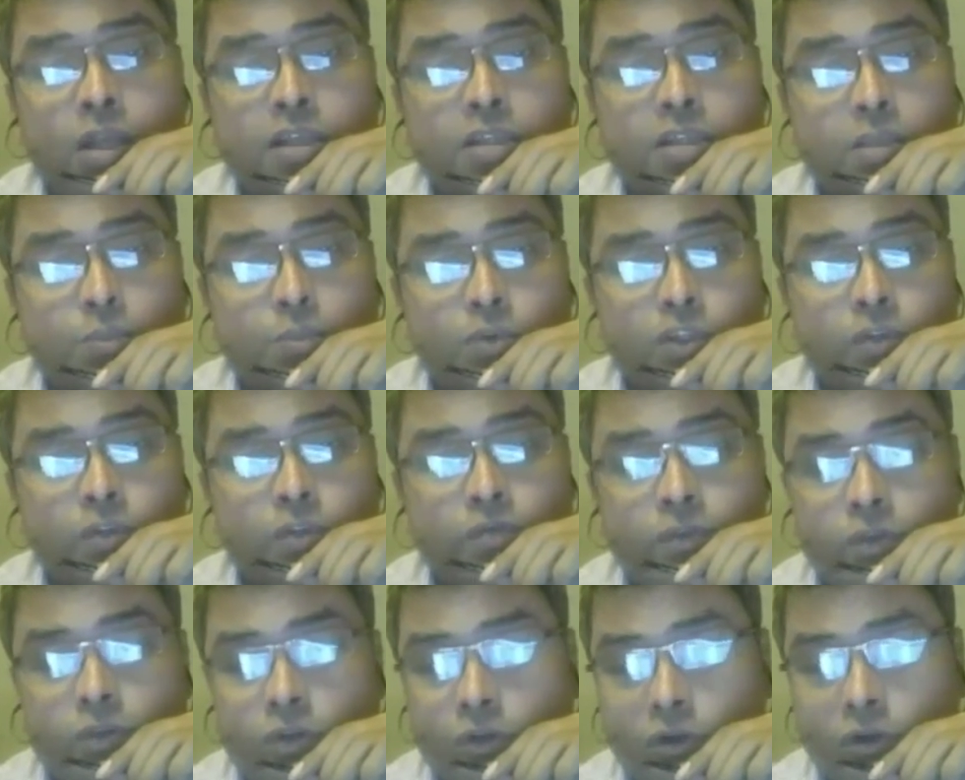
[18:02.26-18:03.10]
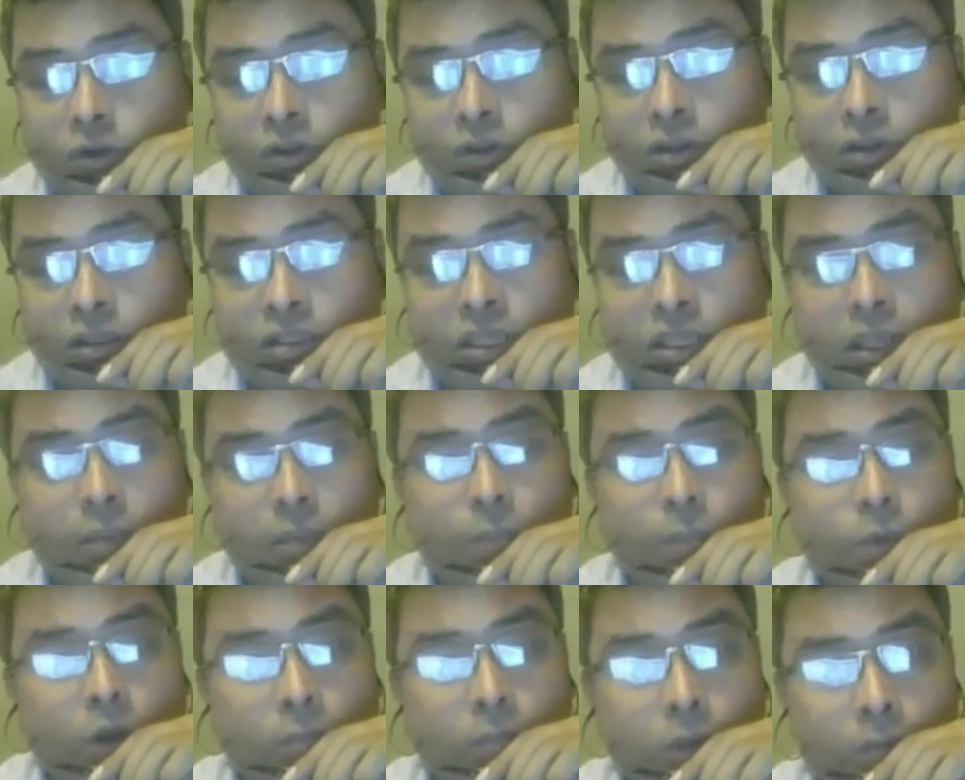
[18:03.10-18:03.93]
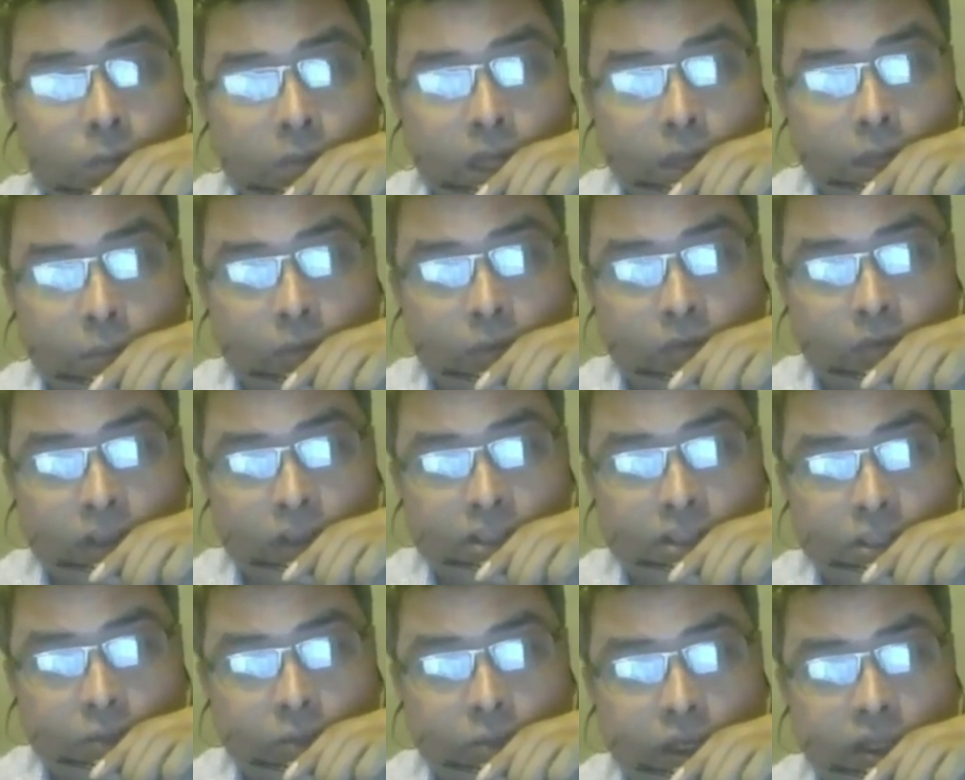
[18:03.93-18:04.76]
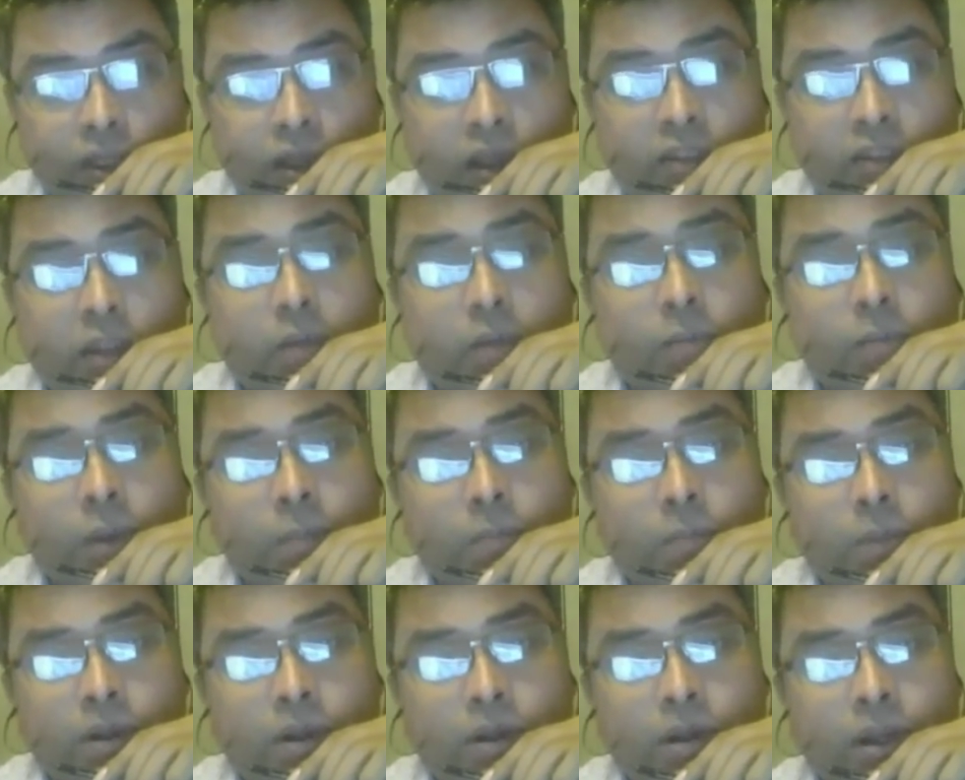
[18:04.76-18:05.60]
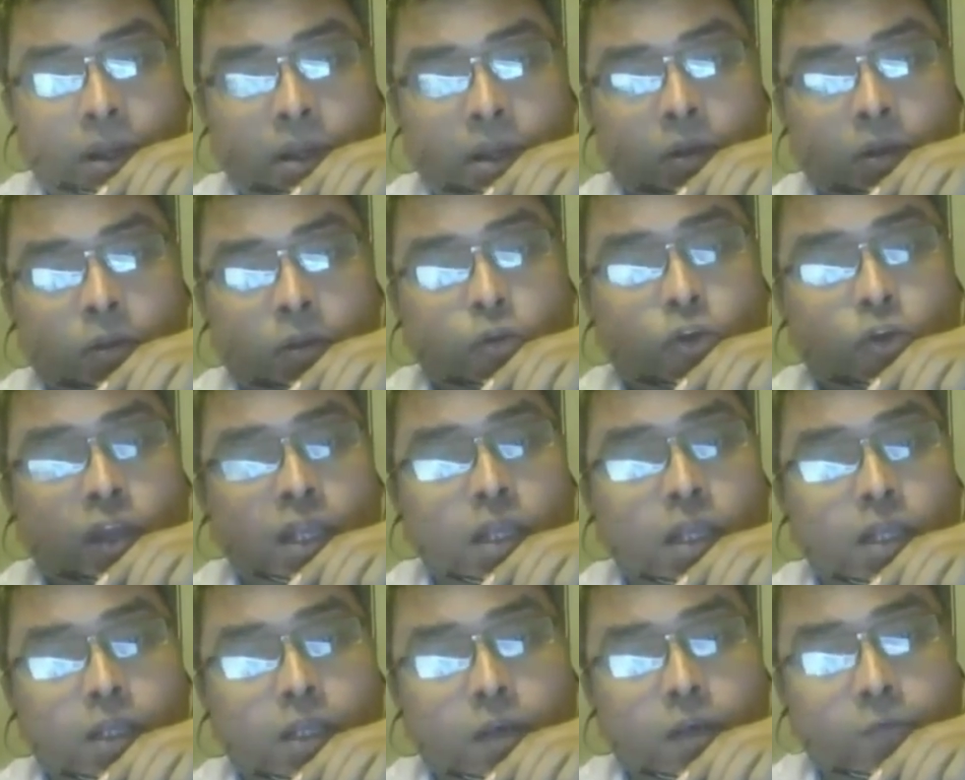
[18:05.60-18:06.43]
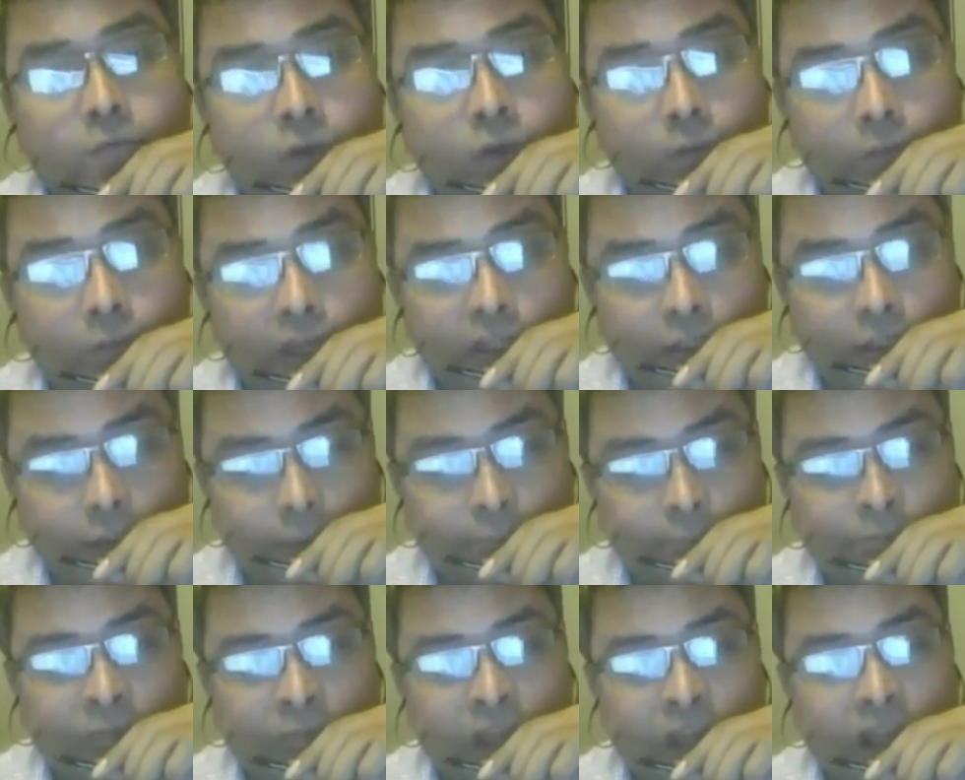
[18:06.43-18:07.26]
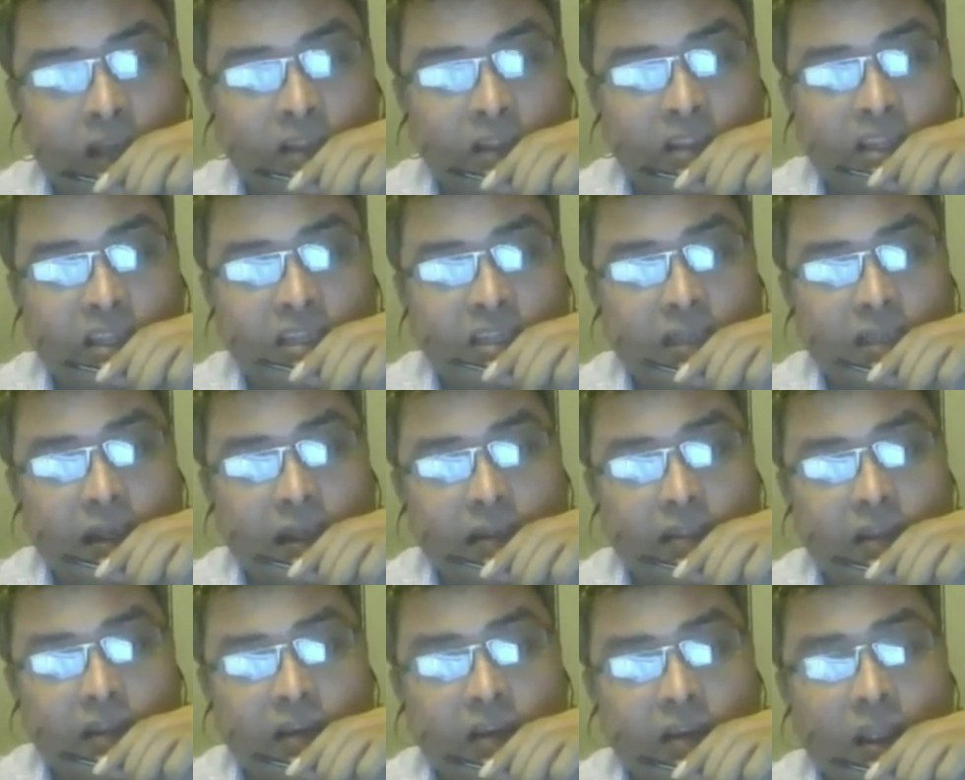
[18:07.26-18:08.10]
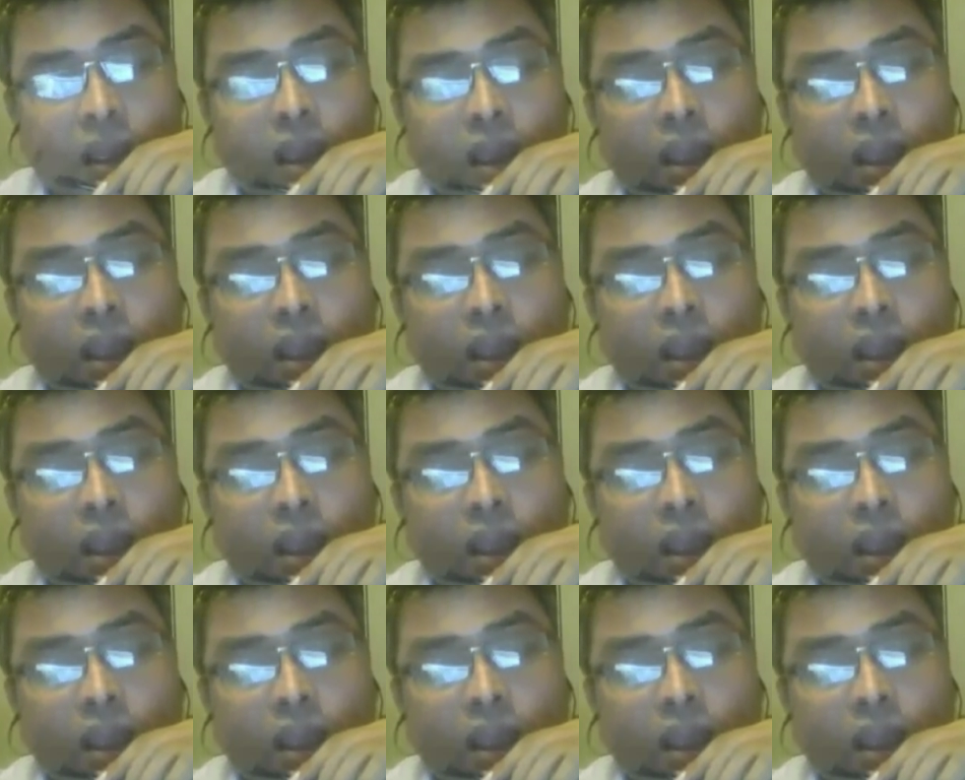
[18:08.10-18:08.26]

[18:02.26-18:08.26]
Suppose if the same problem can be faced by the other member, and you can learn from it and things like that,